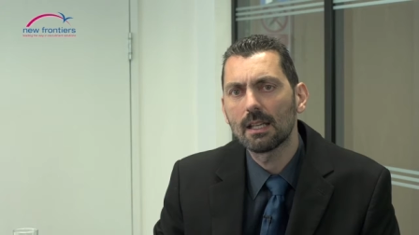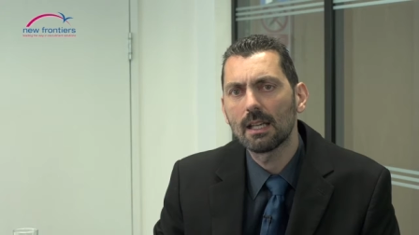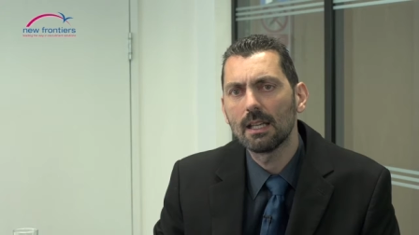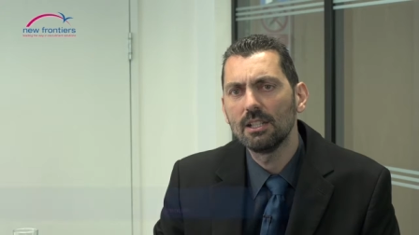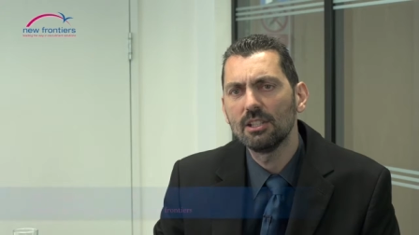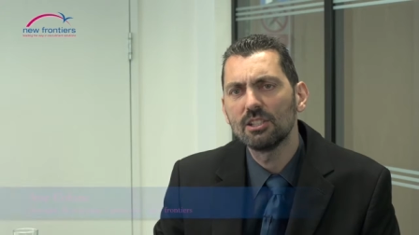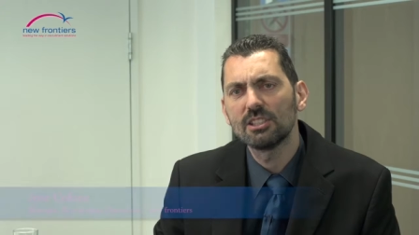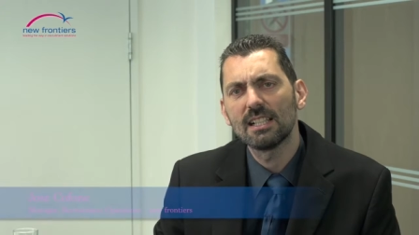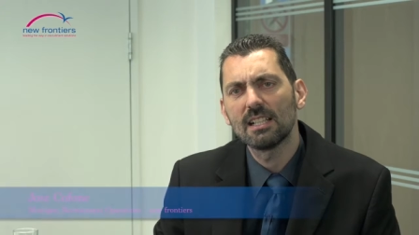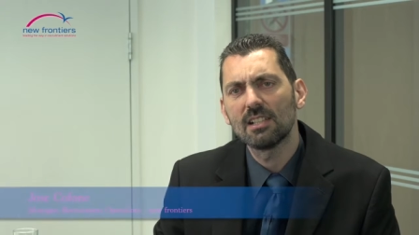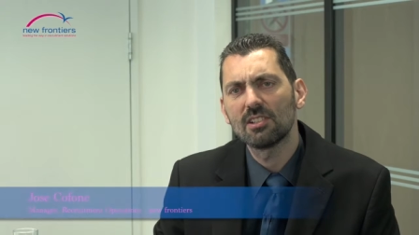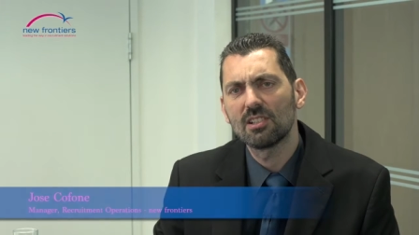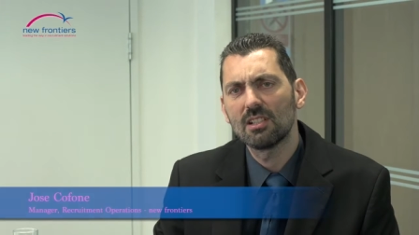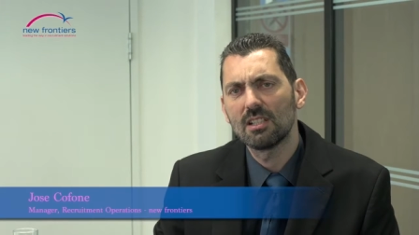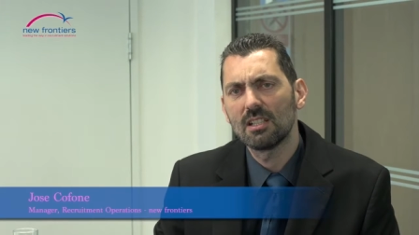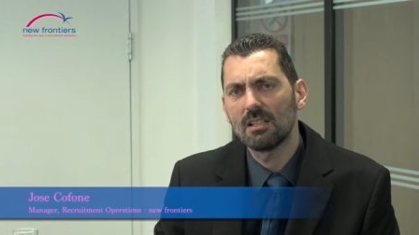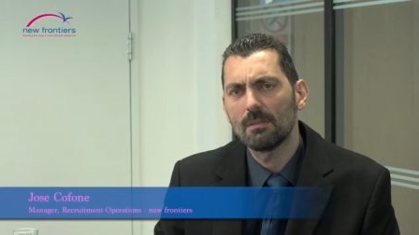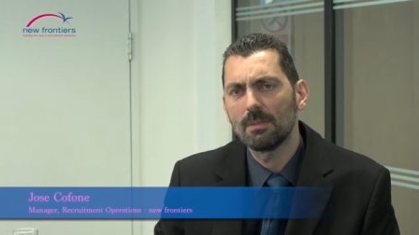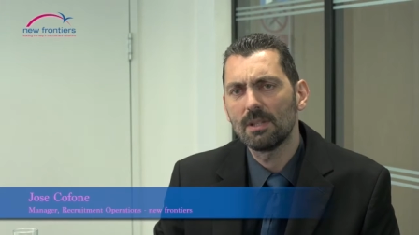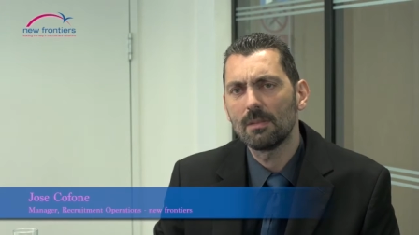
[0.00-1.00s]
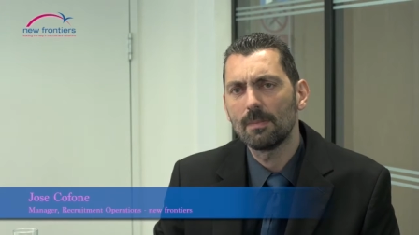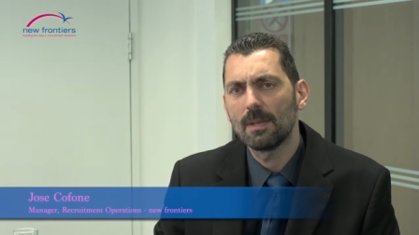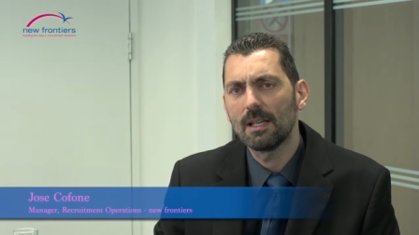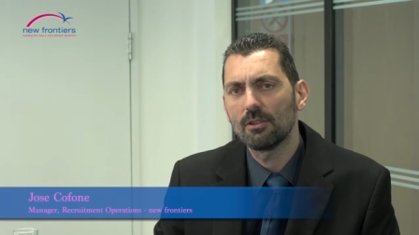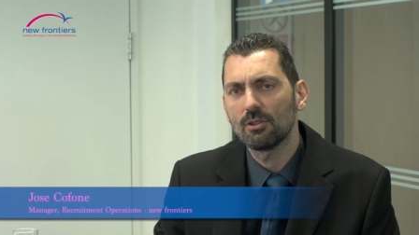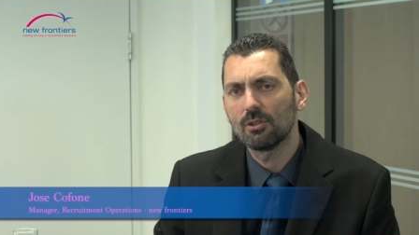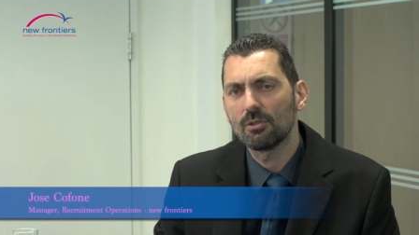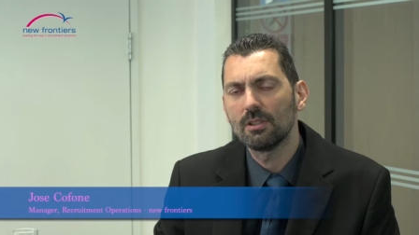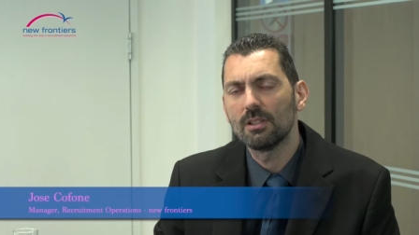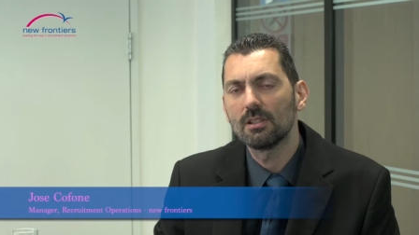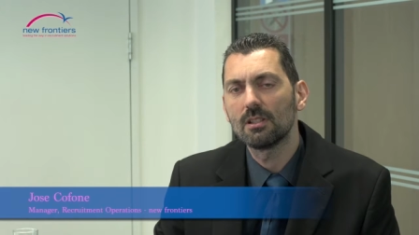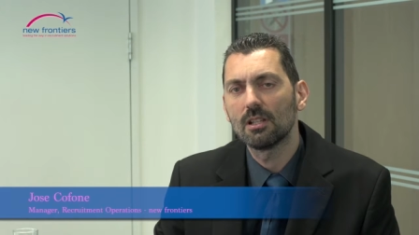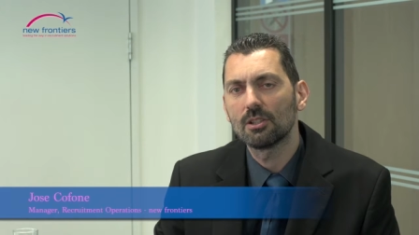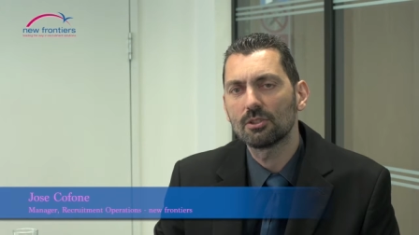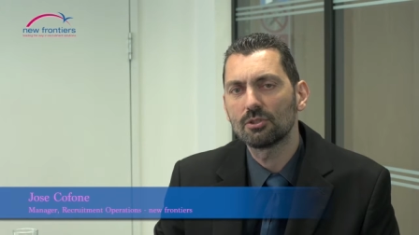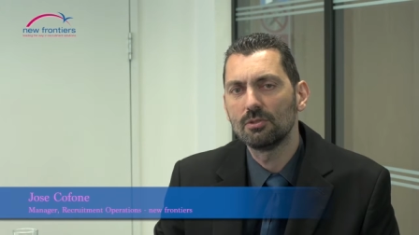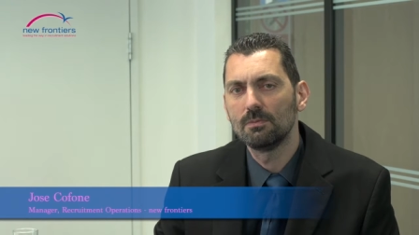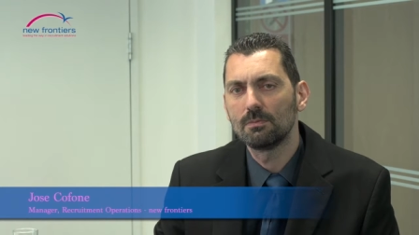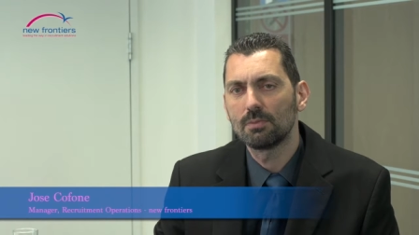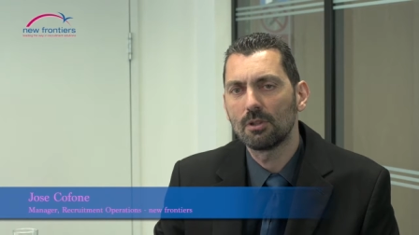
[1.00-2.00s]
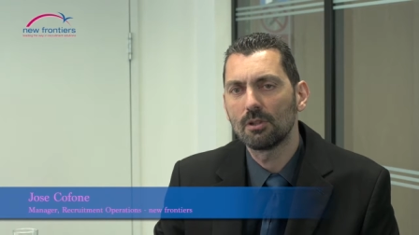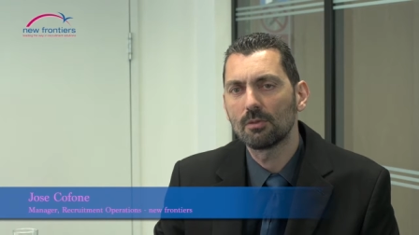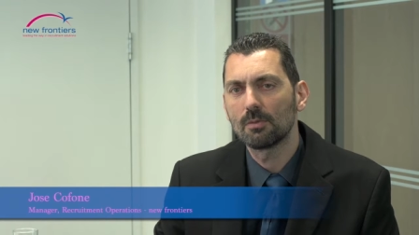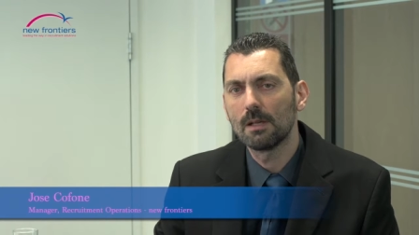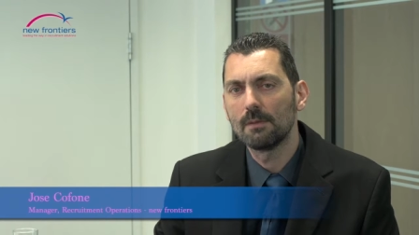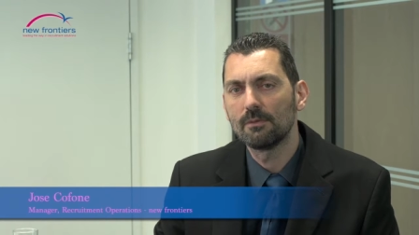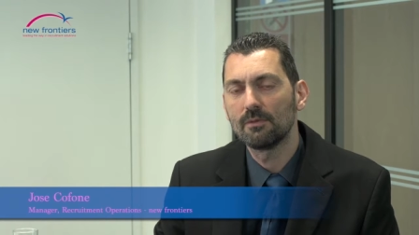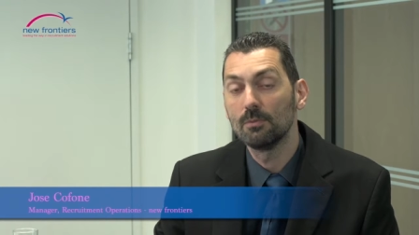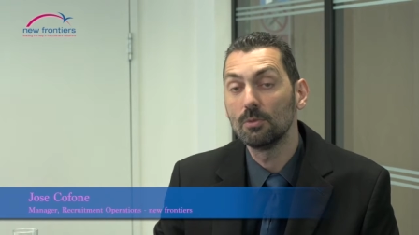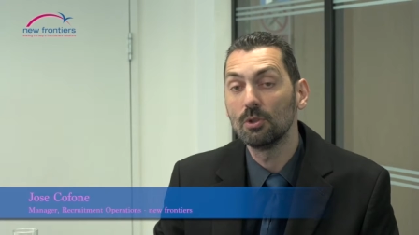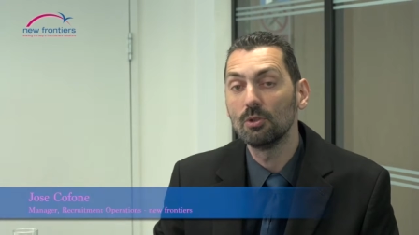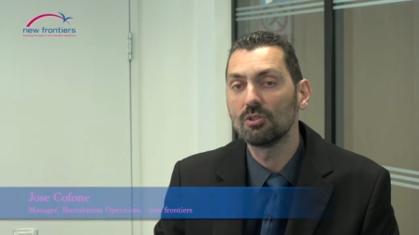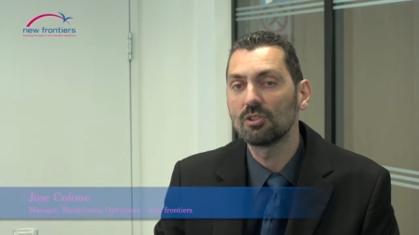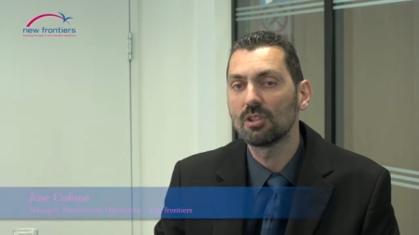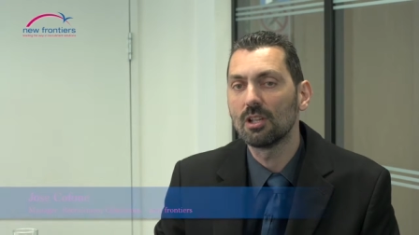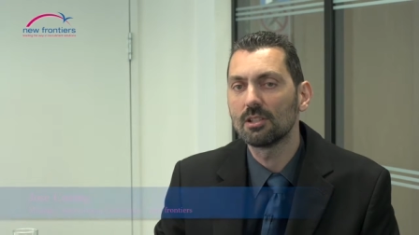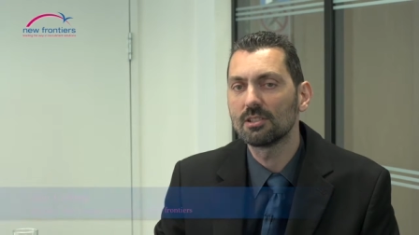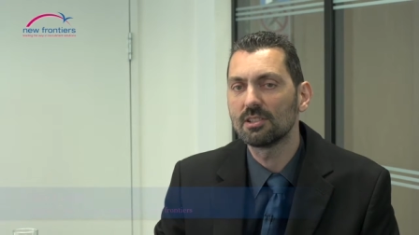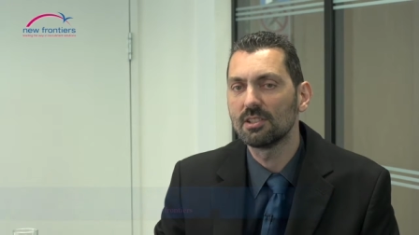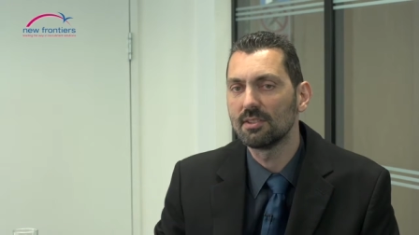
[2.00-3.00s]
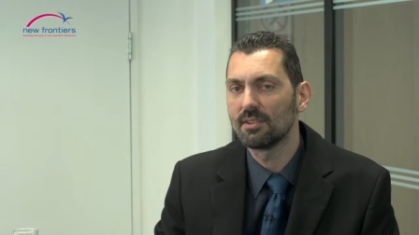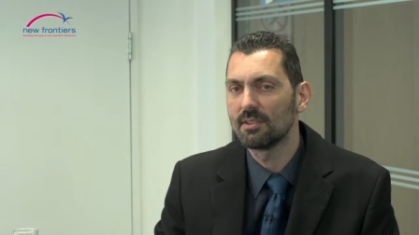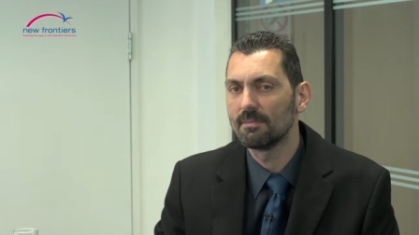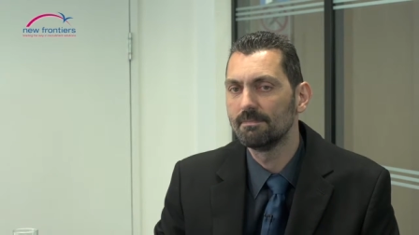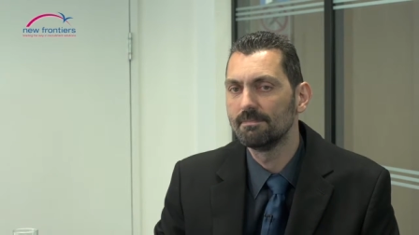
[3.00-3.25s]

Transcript: Can you tell us a little bit about your induction program for new starters?